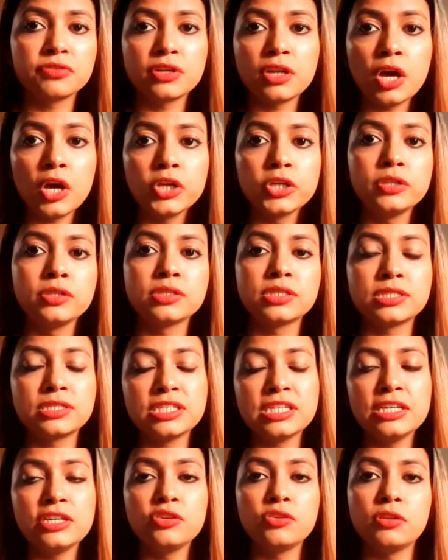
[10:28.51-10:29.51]
For now, you'll
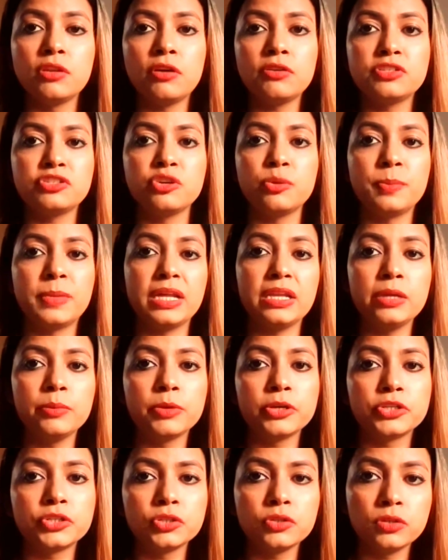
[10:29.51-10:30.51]
see you lost your belly,
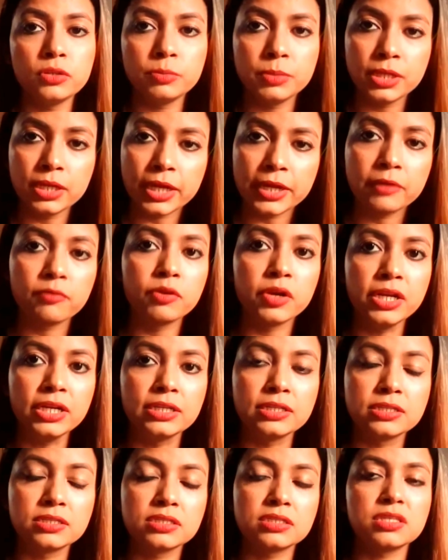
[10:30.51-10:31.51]
but you'll be like
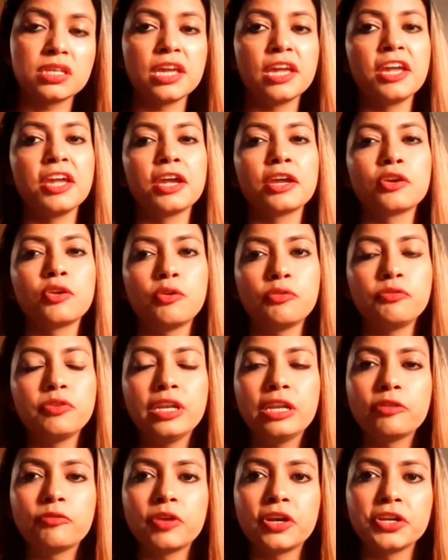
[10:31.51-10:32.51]
really sick, not
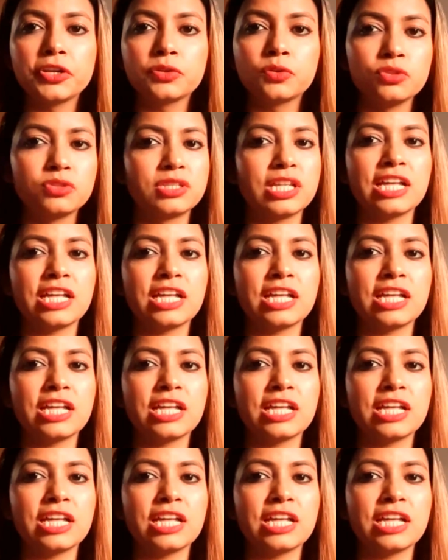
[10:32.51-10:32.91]
feeling very good.